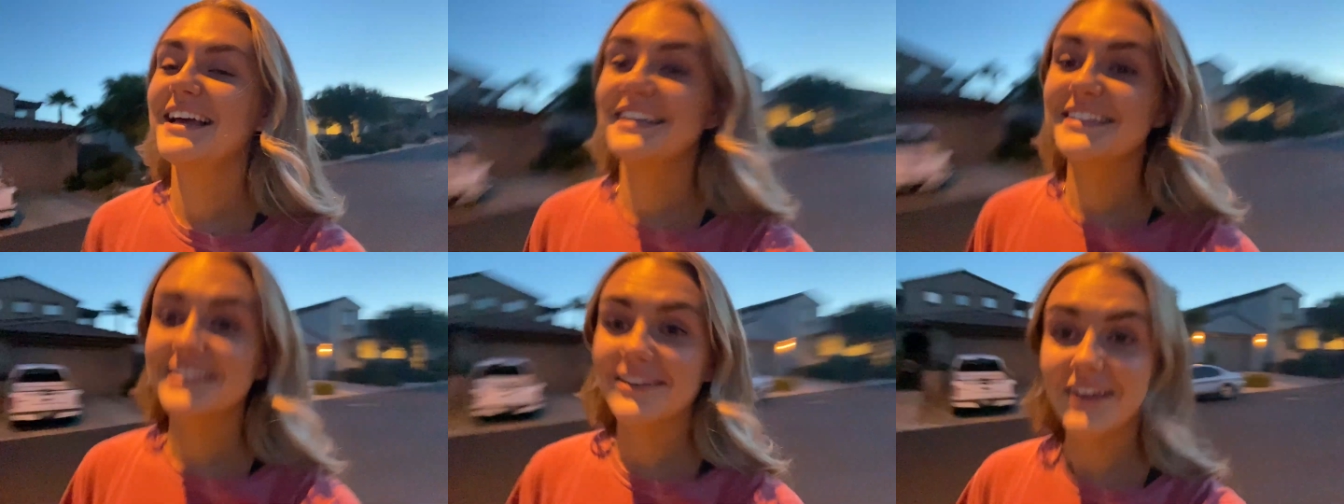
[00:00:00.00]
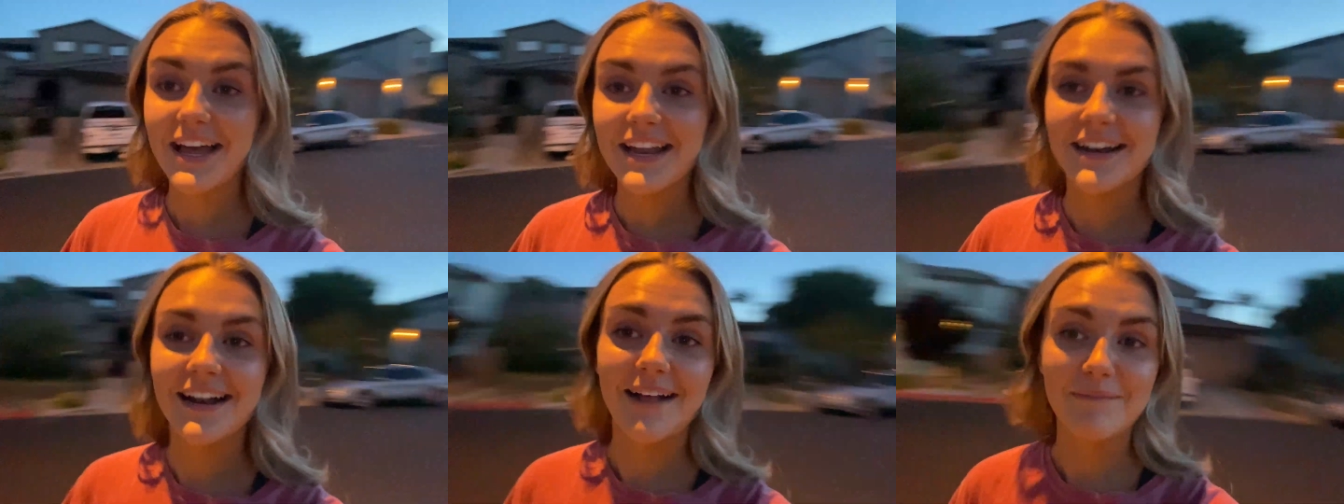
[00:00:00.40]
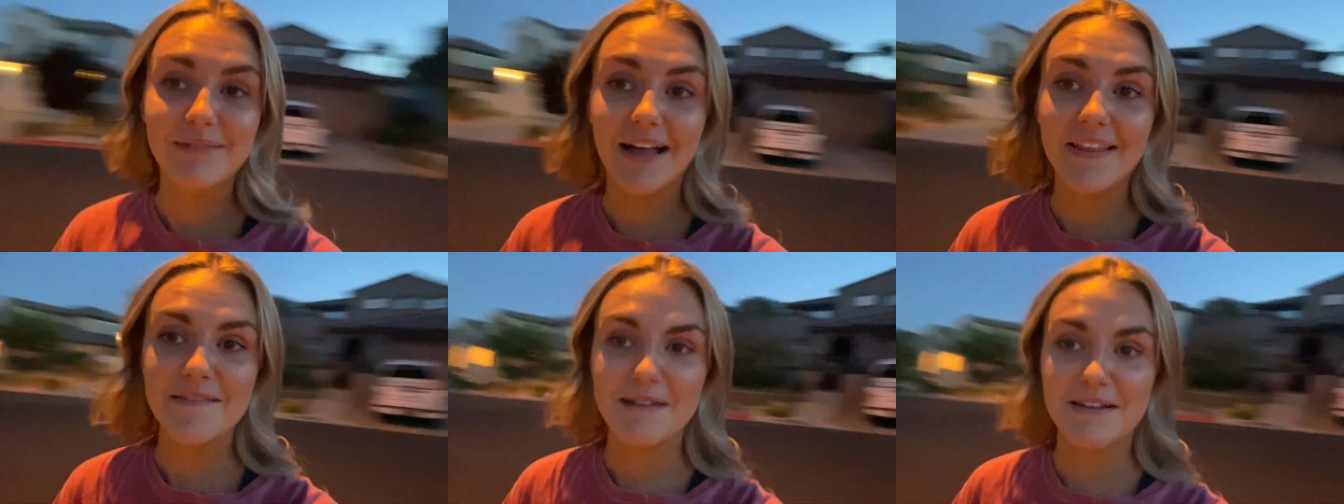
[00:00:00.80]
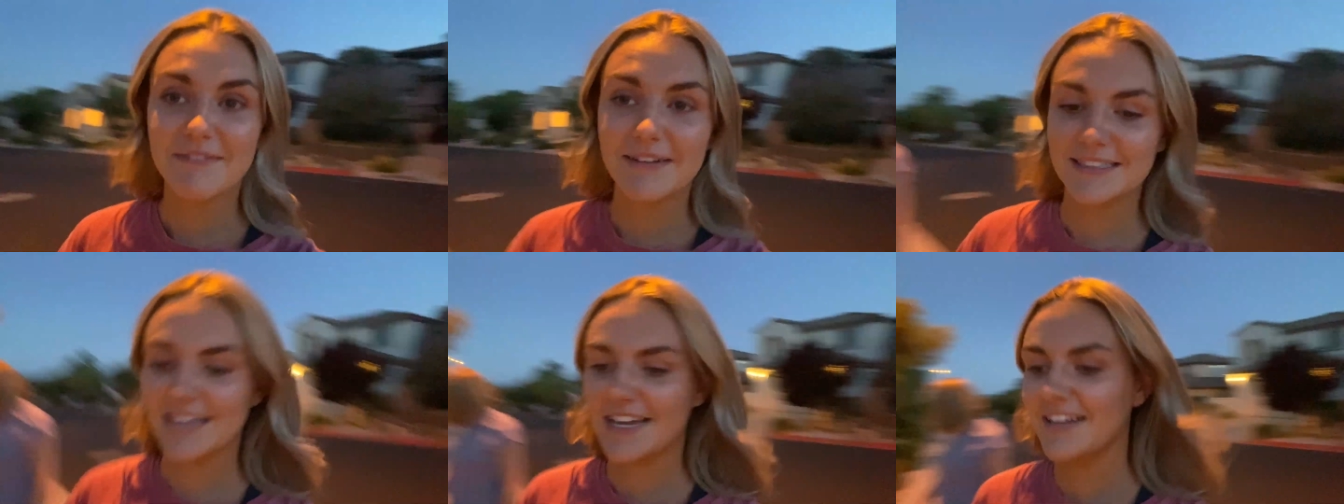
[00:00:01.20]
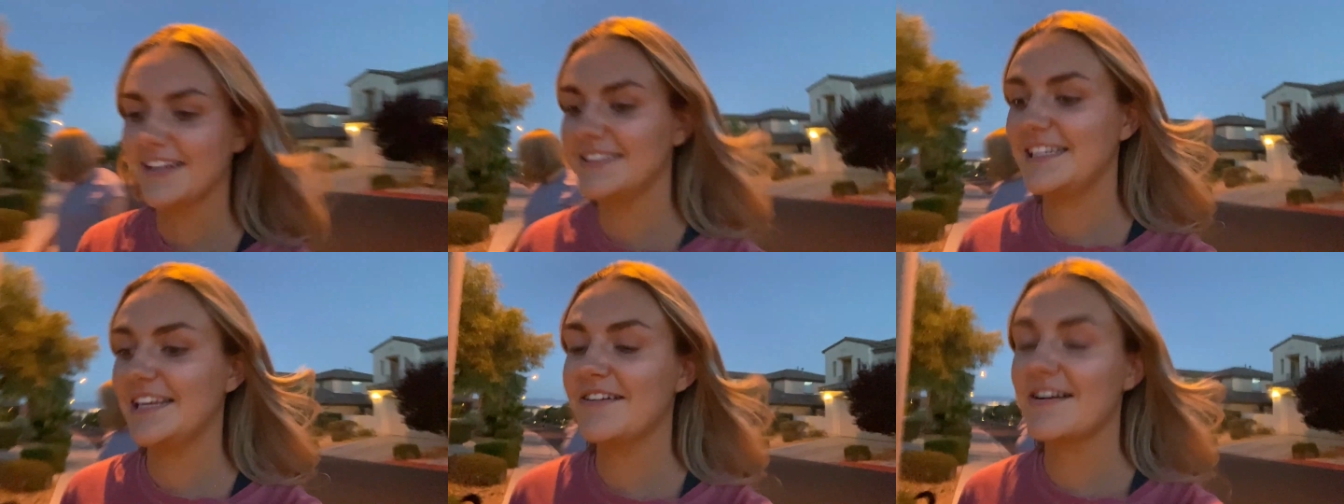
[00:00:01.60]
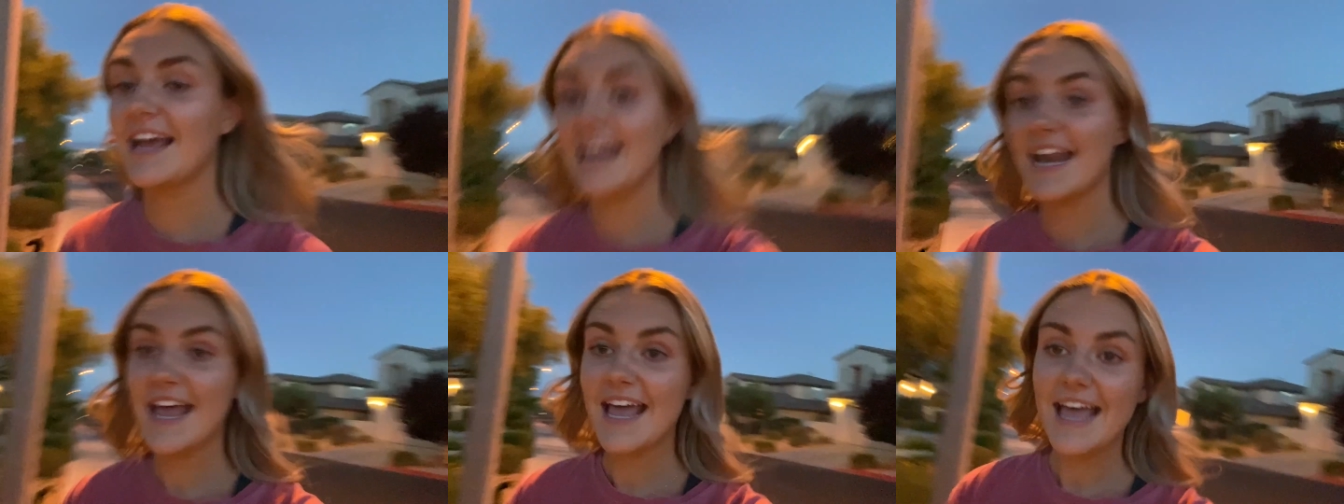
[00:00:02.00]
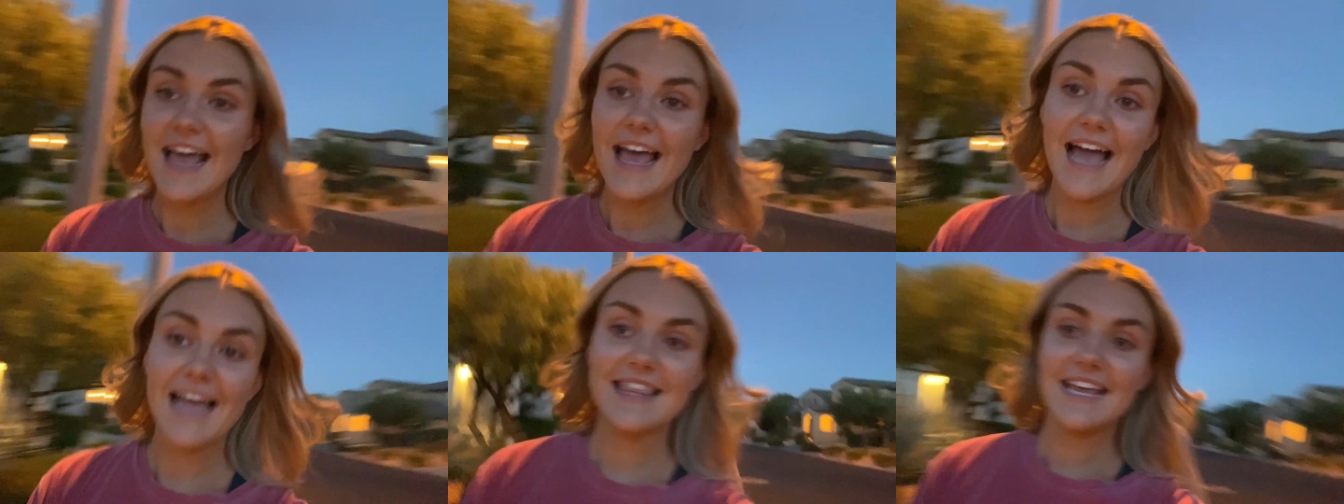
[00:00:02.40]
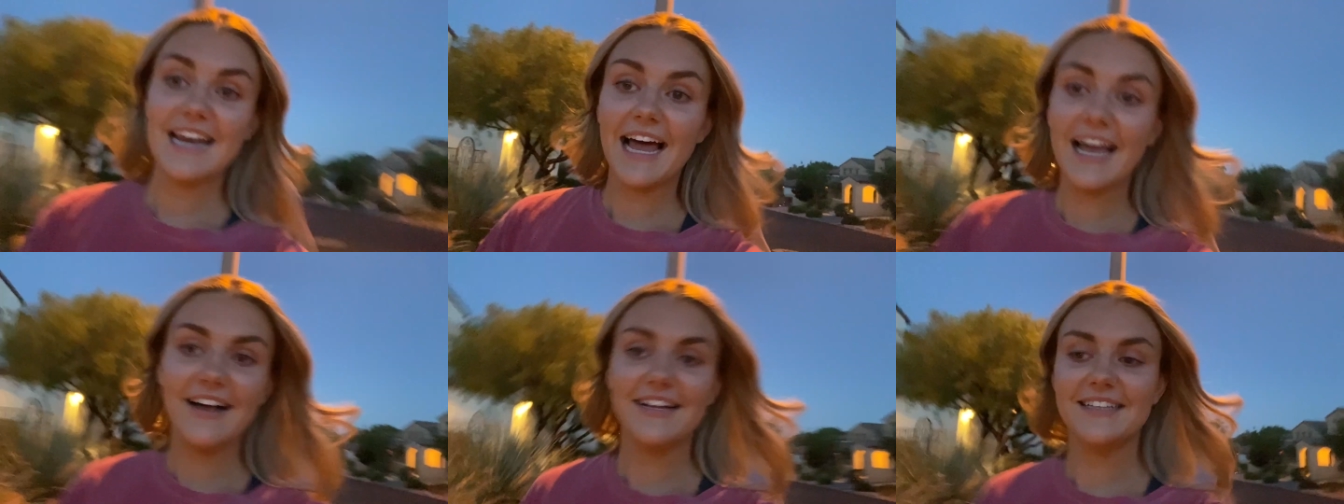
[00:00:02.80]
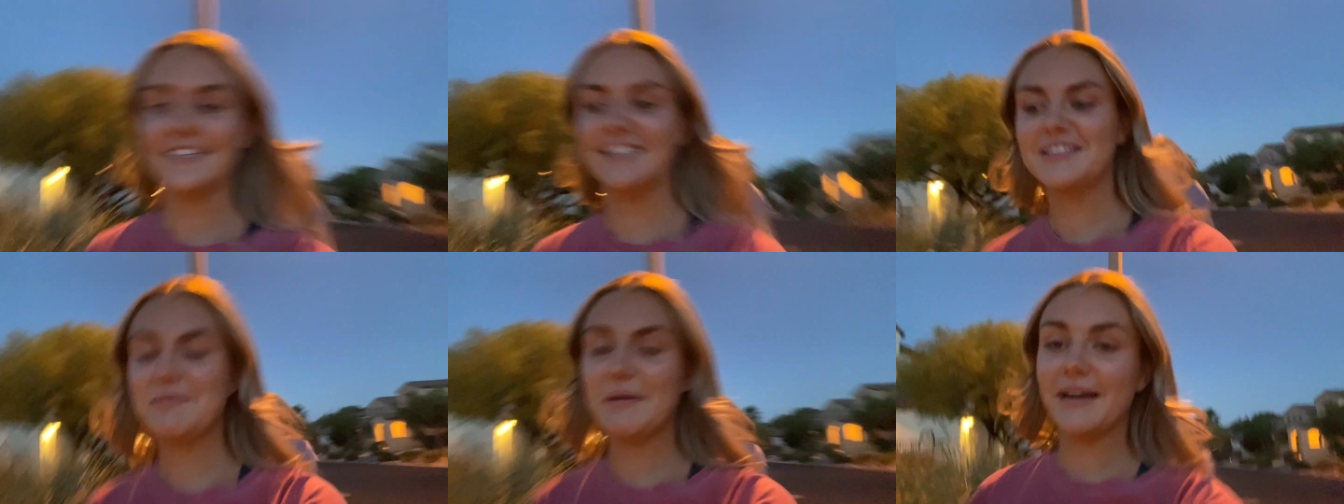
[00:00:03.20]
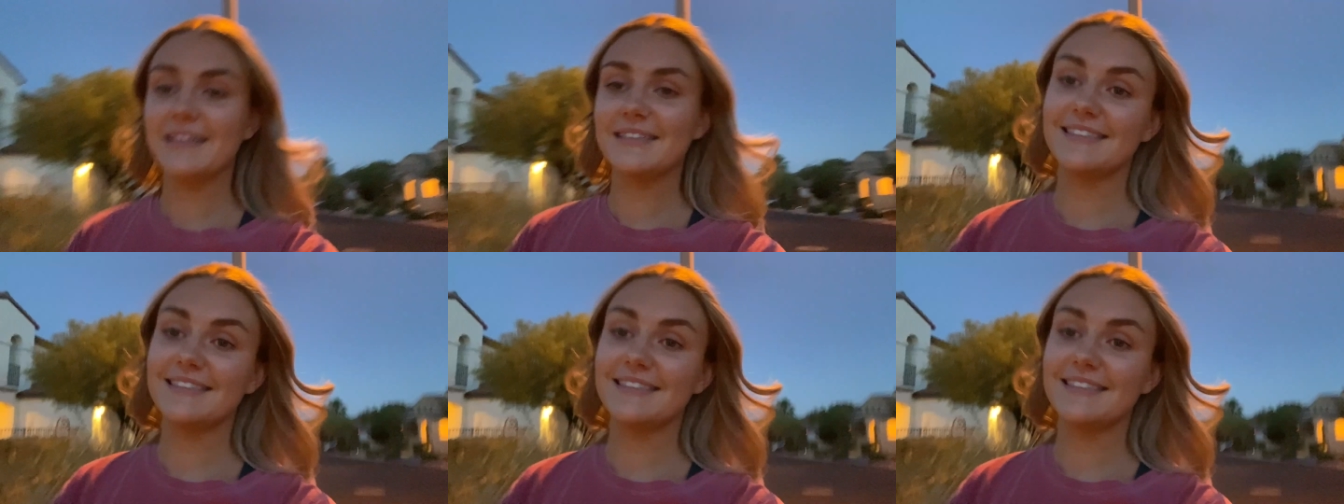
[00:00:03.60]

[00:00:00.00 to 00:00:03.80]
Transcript: so good. I'm glad that my friends got a good senior night. And then I got to experience